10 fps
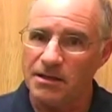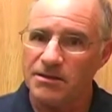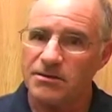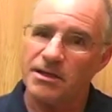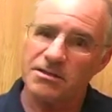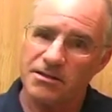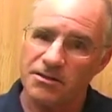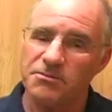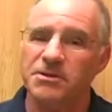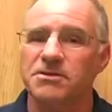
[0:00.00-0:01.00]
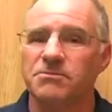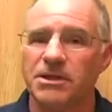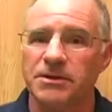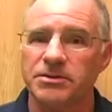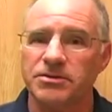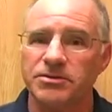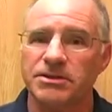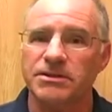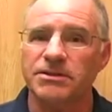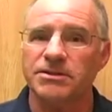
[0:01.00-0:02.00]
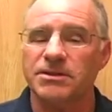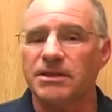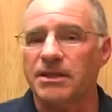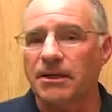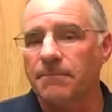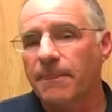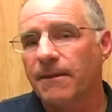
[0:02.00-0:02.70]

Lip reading: so that's another reason why I was interested in this study.